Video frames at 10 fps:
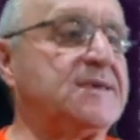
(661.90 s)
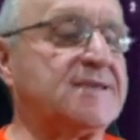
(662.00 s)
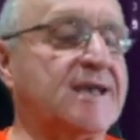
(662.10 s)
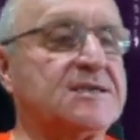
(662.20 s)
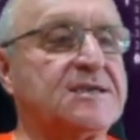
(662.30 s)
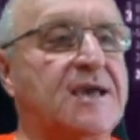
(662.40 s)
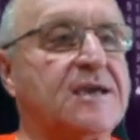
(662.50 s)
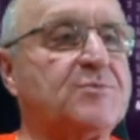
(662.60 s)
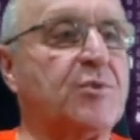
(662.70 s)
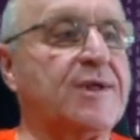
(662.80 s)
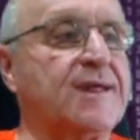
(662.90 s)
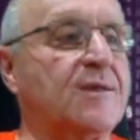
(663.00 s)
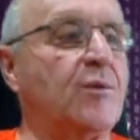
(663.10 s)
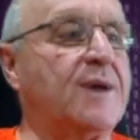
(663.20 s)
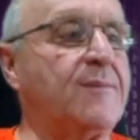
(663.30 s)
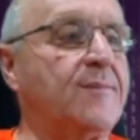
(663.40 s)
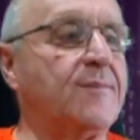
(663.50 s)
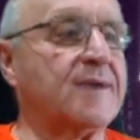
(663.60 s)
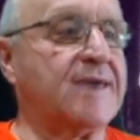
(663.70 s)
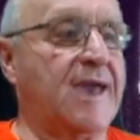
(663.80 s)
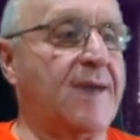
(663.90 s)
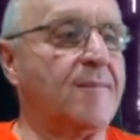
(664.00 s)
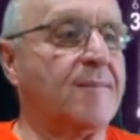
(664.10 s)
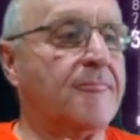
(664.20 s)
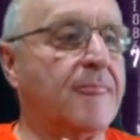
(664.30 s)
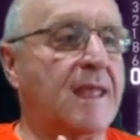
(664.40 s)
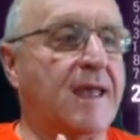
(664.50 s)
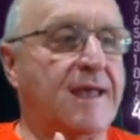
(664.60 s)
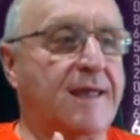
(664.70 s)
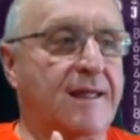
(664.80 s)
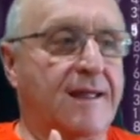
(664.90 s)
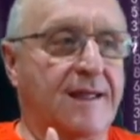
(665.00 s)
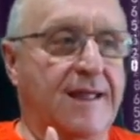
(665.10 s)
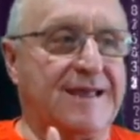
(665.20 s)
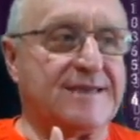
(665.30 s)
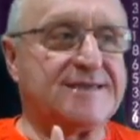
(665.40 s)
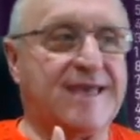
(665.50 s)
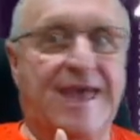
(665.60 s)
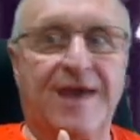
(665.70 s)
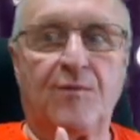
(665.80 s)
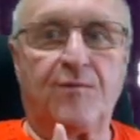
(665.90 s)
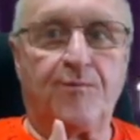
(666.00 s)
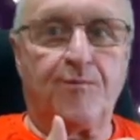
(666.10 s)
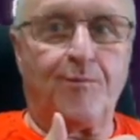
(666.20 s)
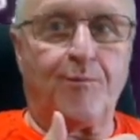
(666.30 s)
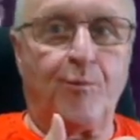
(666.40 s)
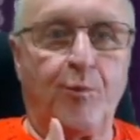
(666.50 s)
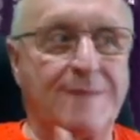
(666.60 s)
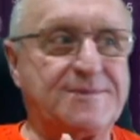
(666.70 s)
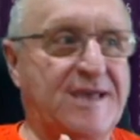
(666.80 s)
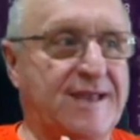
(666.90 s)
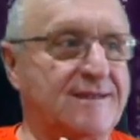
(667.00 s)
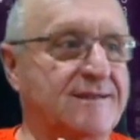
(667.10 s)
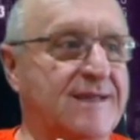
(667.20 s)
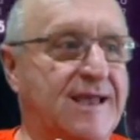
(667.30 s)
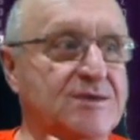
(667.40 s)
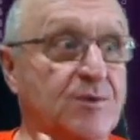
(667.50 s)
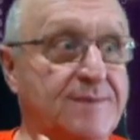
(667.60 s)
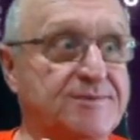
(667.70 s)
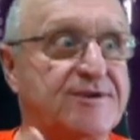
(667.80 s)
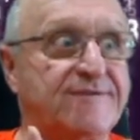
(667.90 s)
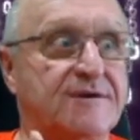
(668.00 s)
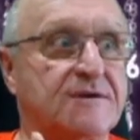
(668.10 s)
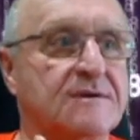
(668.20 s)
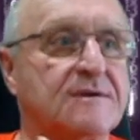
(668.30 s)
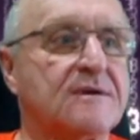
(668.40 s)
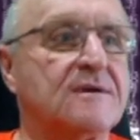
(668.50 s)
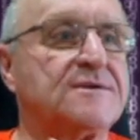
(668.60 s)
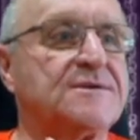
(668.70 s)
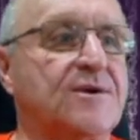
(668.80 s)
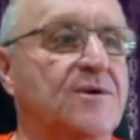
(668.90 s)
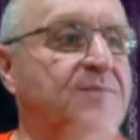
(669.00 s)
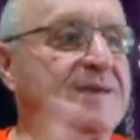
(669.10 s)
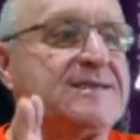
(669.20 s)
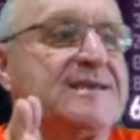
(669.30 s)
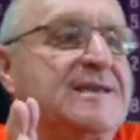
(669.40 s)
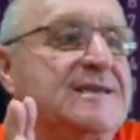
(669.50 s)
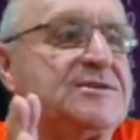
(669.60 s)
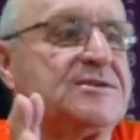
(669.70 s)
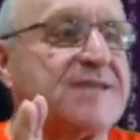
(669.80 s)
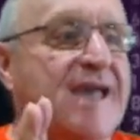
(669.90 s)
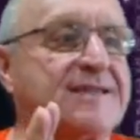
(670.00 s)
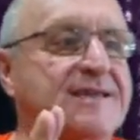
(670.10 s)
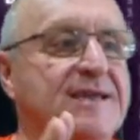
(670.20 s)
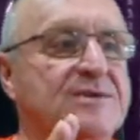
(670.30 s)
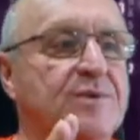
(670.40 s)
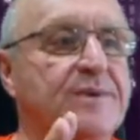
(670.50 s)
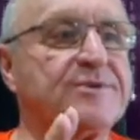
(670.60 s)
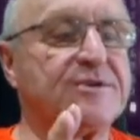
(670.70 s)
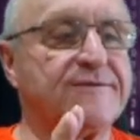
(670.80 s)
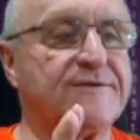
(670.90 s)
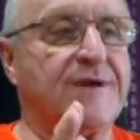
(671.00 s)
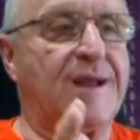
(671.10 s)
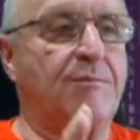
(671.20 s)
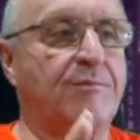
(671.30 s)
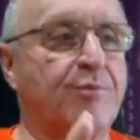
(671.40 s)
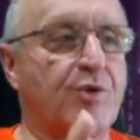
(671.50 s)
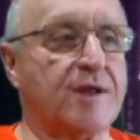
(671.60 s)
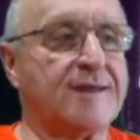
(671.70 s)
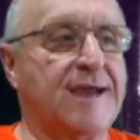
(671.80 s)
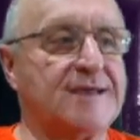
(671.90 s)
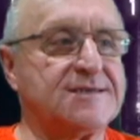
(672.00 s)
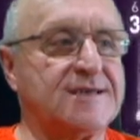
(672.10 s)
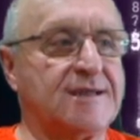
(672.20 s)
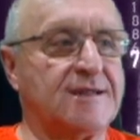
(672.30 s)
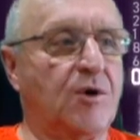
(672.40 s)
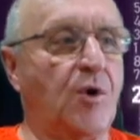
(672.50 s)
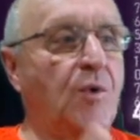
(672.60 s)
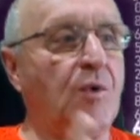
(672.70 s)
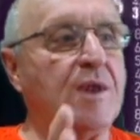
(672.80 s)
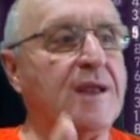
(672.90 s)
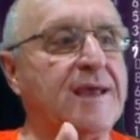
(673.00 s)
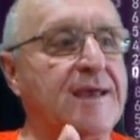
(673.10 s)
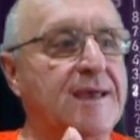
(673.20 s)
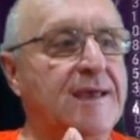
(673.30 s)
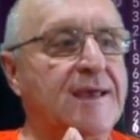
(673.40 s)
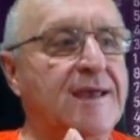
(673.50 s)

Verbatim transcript: is actually exporting the webcam as a website as a web server. So basically, it's just acting as web server and broadcasting only